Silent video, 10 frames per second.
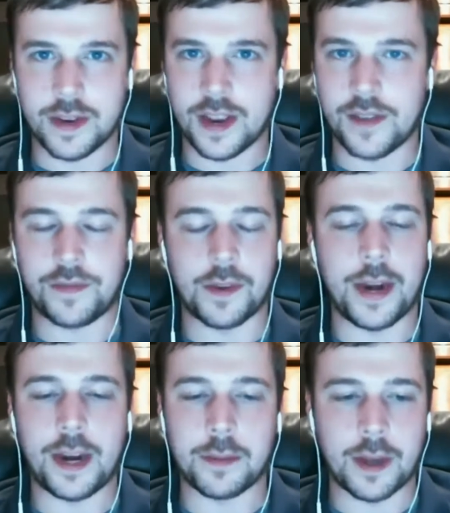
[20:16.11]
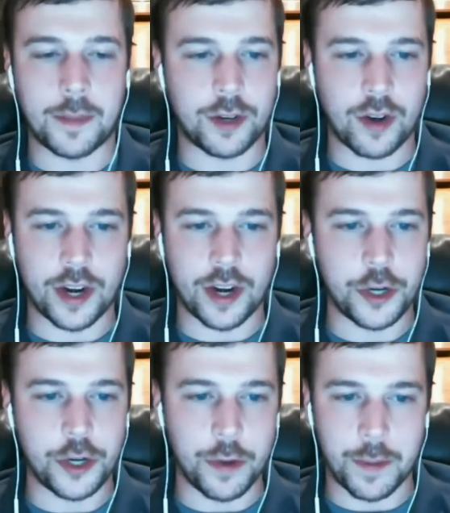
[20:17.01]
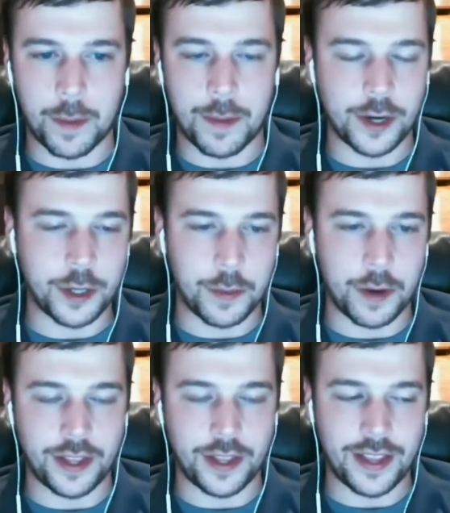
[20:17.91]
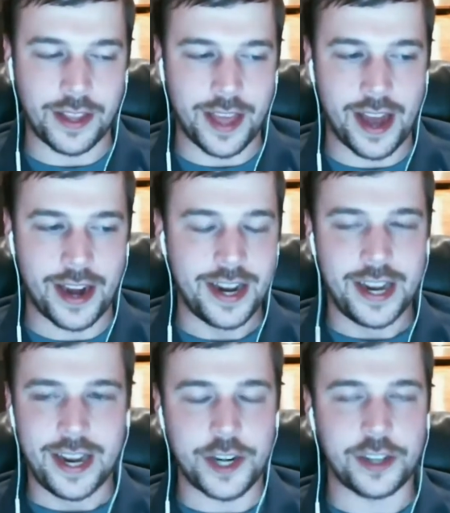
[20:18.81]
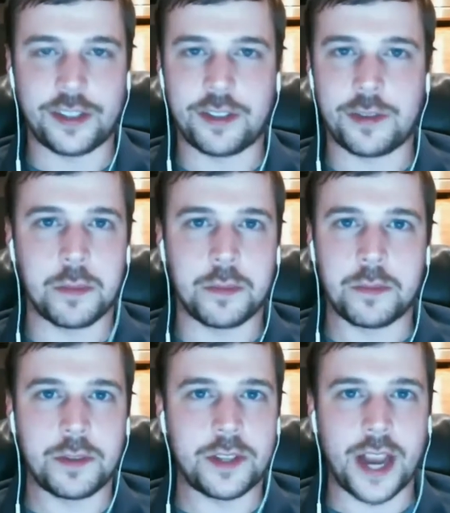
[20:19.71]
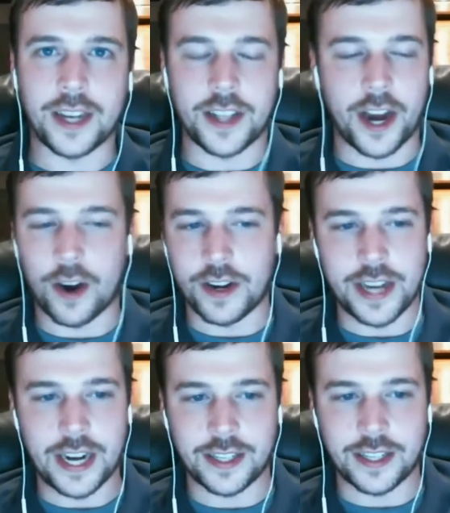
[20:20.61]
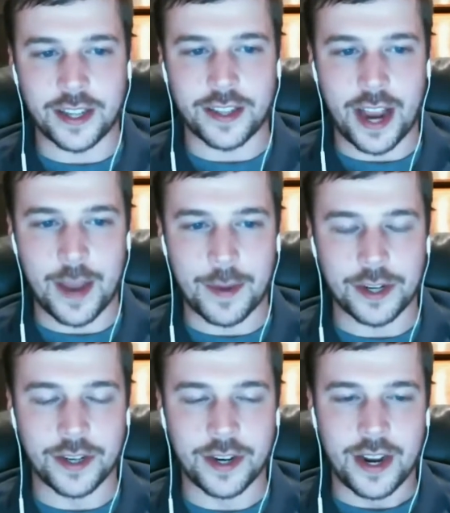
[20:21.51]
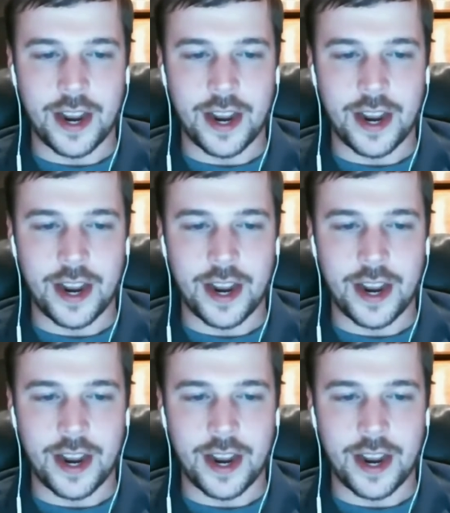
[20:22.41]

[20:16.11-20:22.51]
If somebody comes up to try to shoot him or punch him or anything like that, he just stands there and takes the damage.